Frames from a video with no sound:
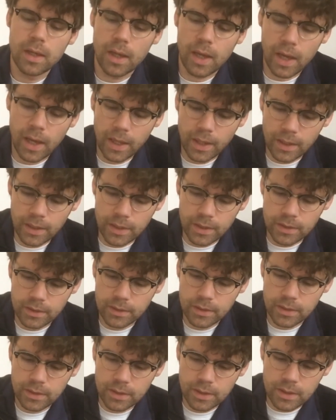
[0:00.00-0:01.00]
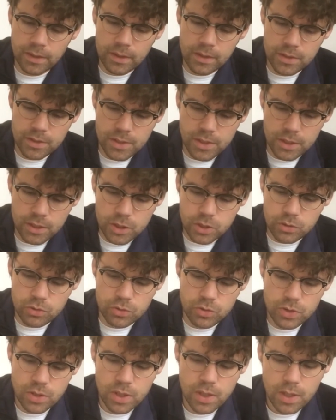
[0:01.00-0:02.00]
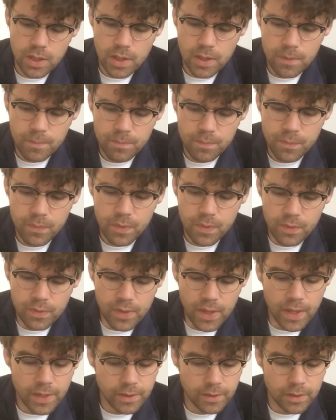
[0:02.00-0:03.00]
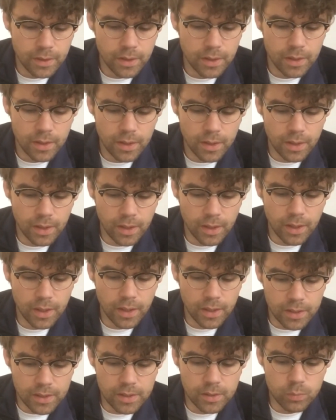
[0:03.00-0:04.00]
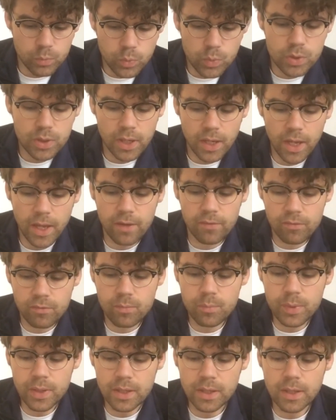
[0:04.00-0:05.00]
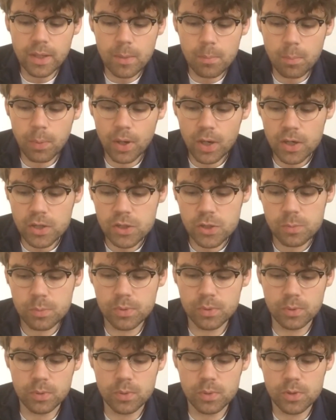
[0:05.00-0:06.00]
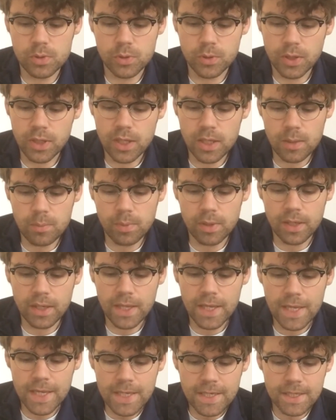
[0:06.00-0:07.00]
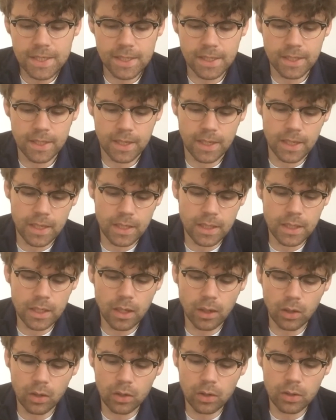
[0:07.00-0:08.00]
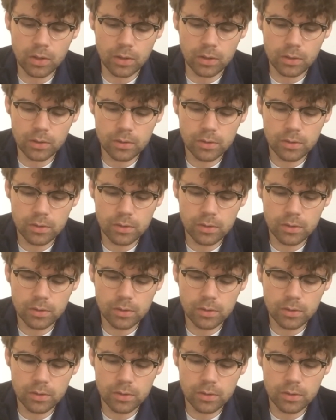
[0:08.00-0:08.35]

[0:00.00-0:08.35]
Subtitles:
And he continues that it would have been impossible to keep it hidden any longer.